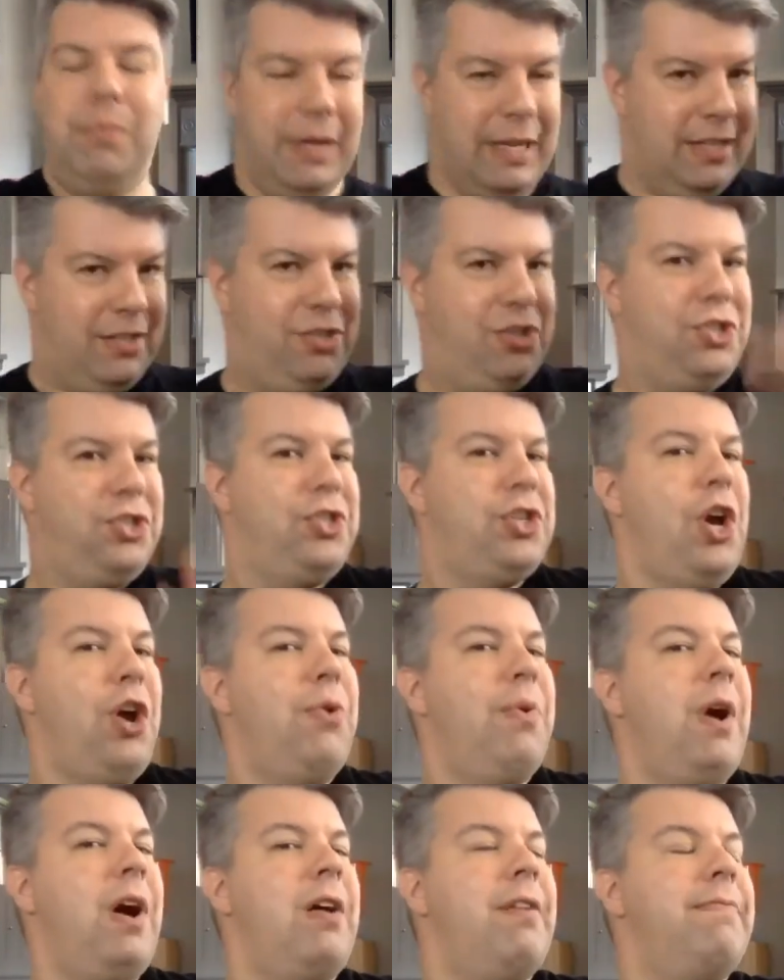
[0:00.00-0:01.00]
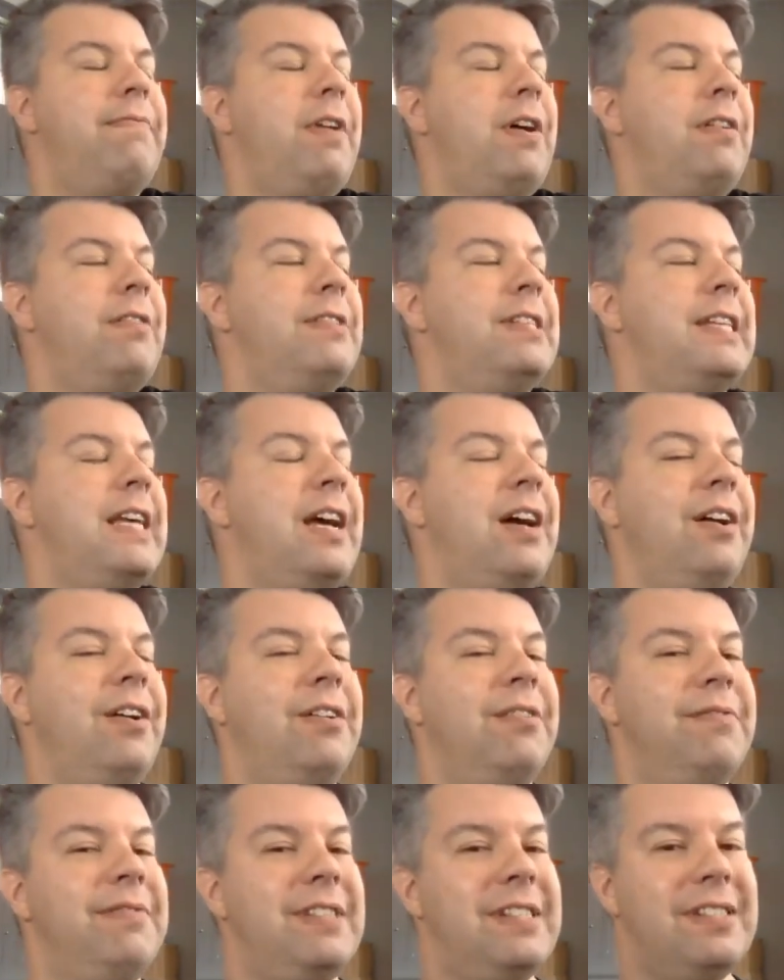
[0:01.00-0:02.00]
We show off
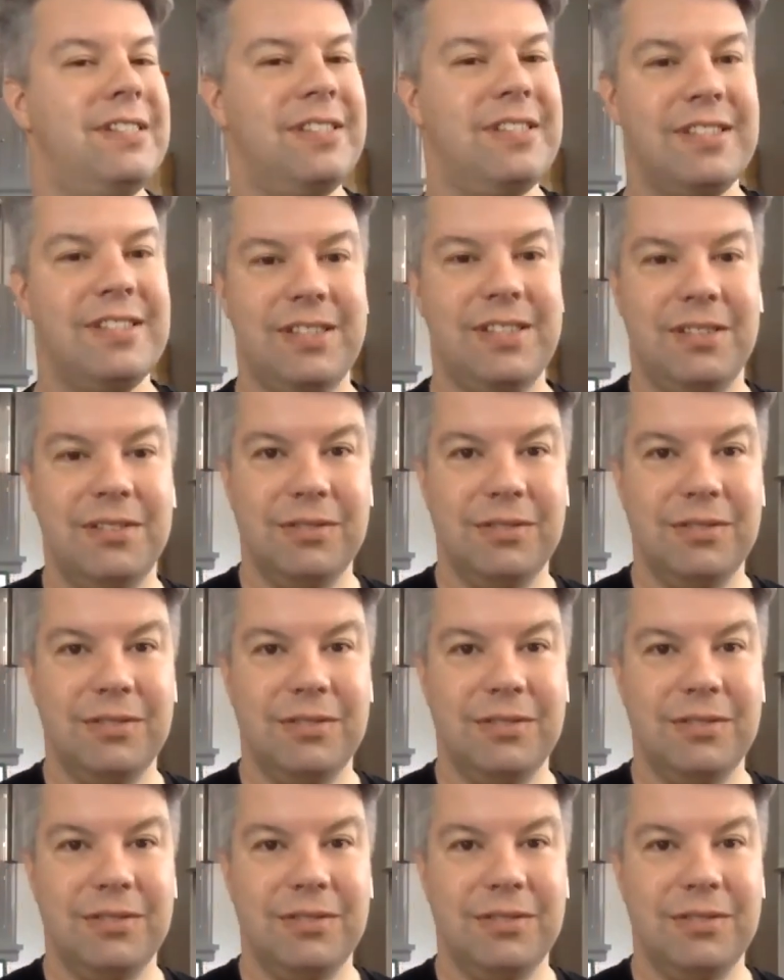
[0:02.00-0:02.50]
ourselves.